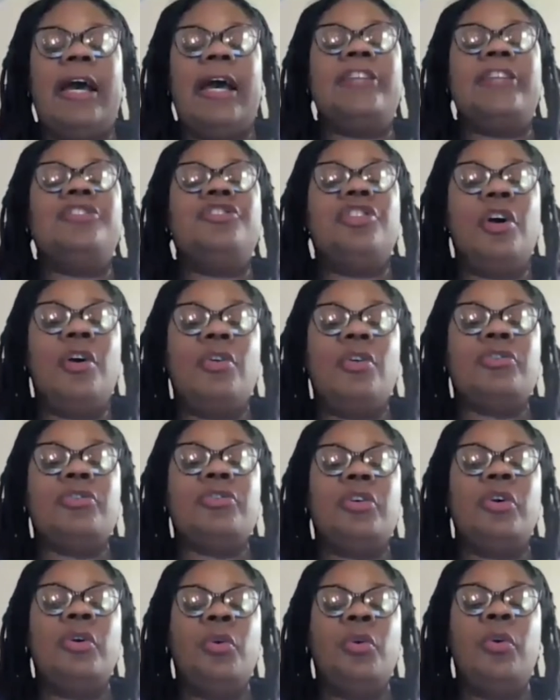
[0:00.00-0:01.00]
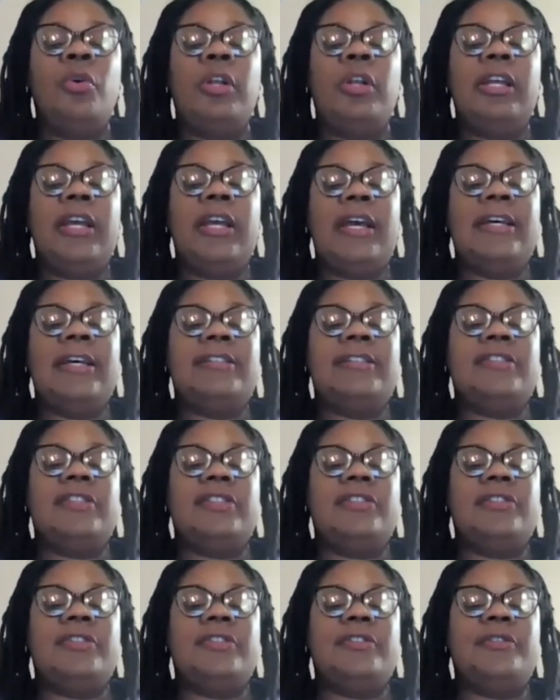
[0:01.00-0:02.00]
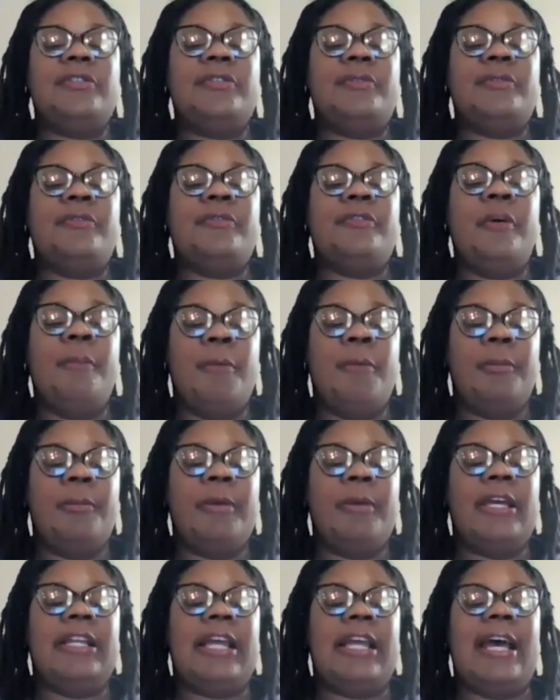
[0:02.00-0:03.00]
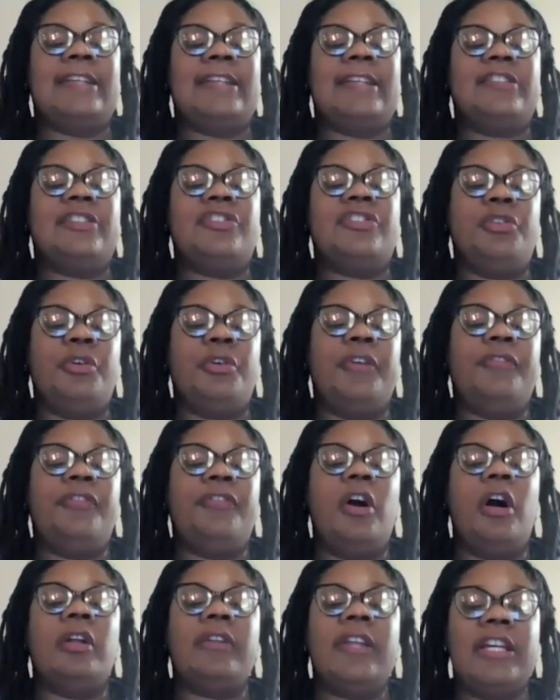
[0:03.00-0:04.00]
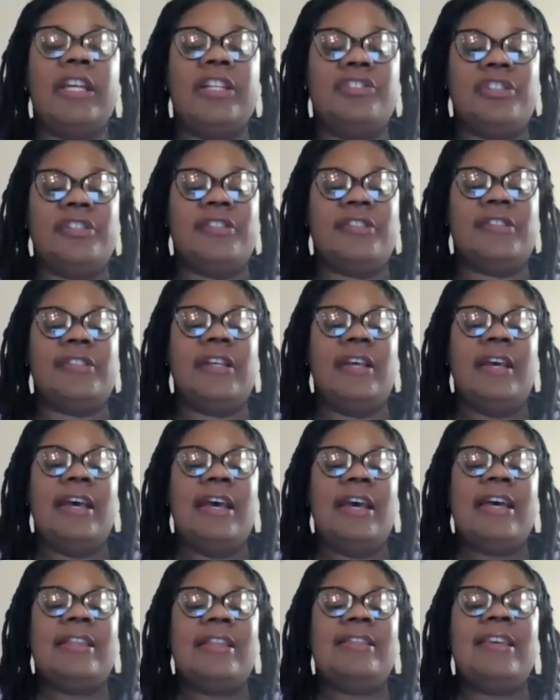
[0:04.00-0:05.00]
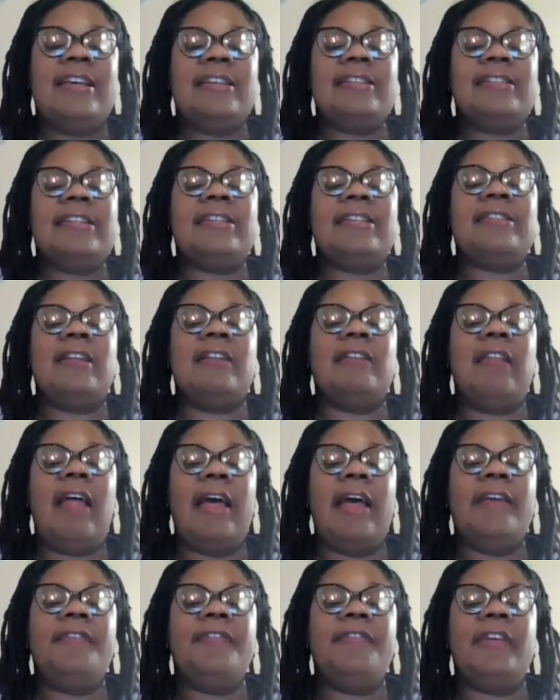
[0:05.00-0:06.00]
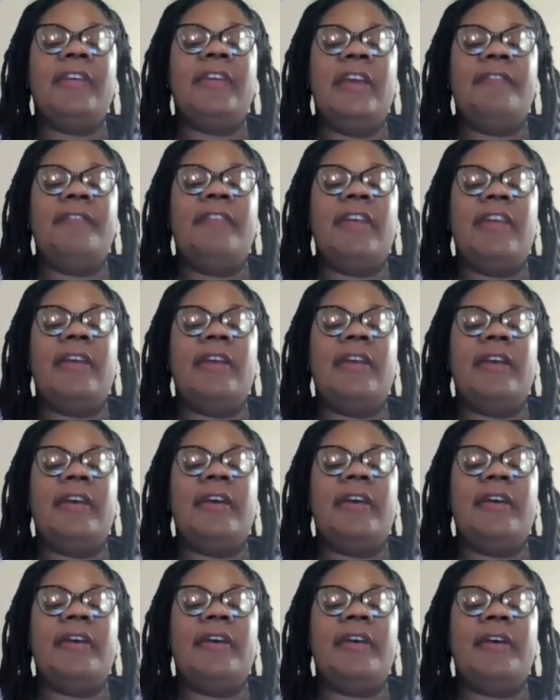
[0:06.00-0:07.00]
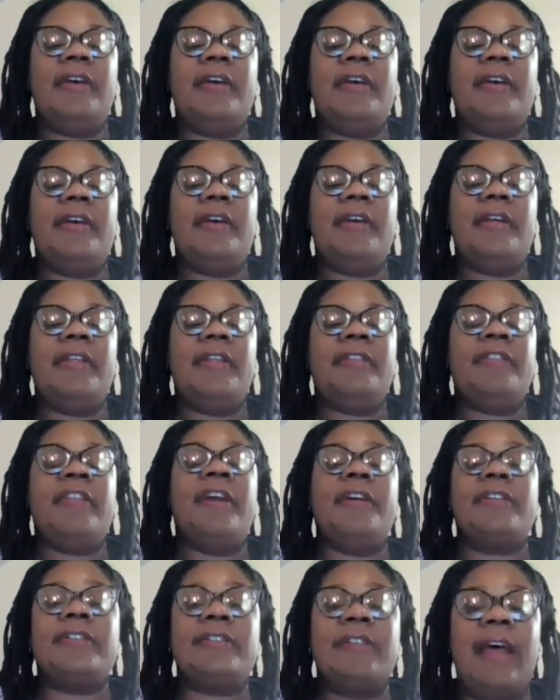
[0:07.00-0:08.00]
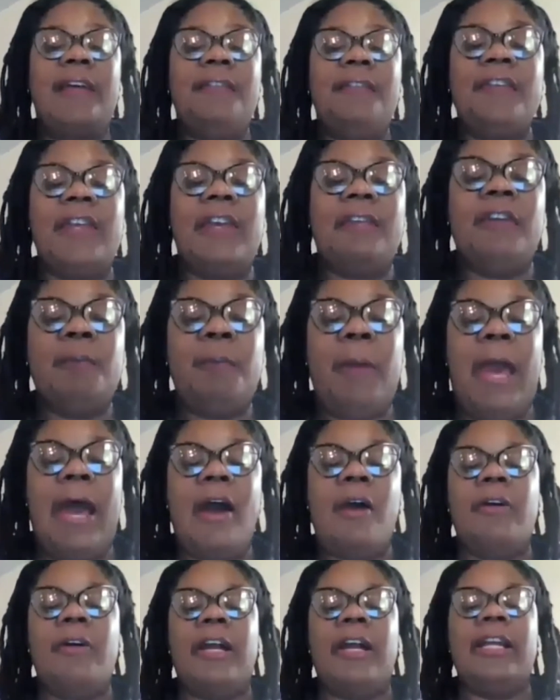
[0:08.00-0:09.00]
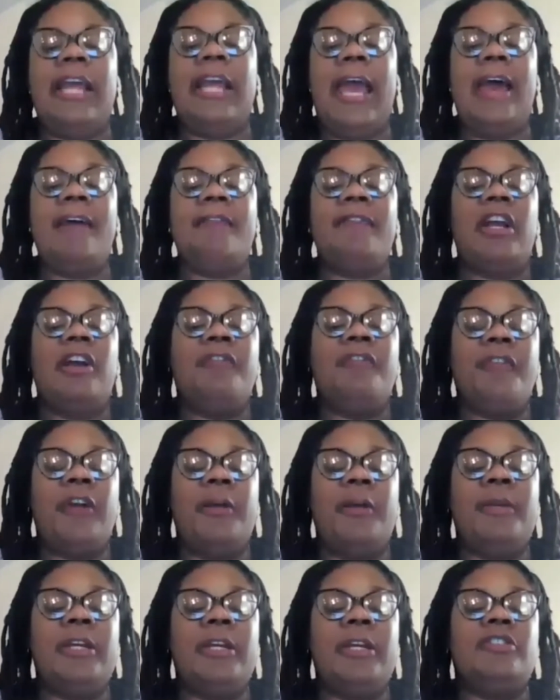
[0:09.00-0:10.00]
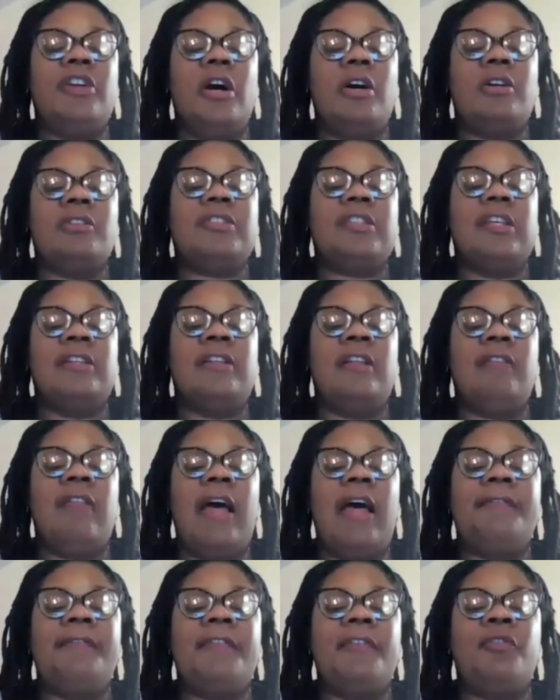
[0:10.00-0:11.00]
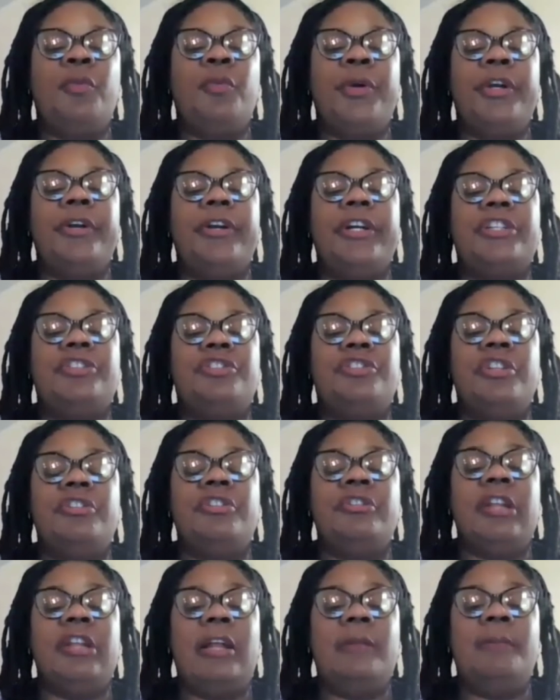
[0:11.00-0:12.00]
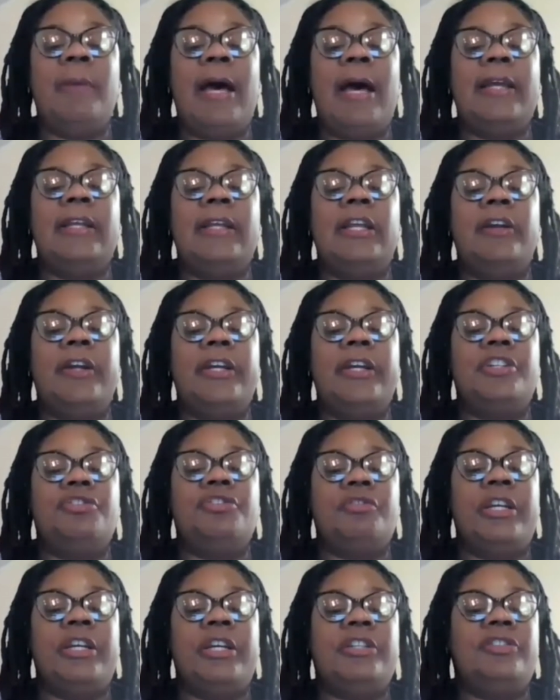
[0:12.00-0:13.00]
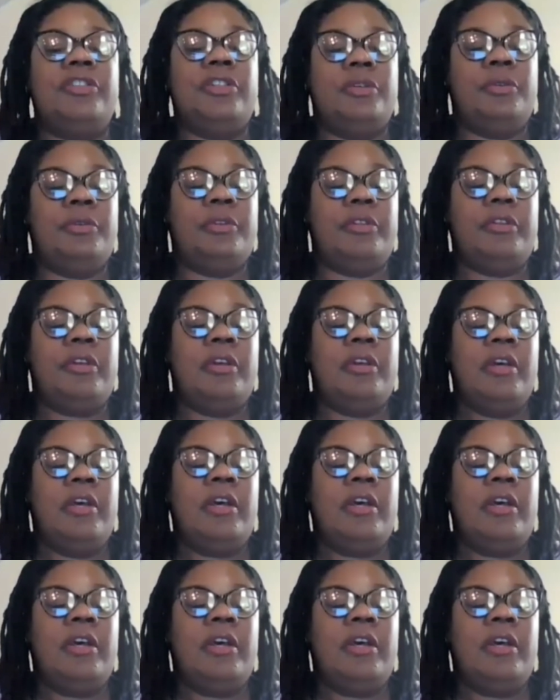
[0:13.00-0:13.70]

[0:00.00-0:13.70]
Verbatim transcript: why I chose Julian's The Mermaid as the story for all ages. This is a life giving, there is life giving power in having affirming adults in the life of queer and gender non binary and trans youth.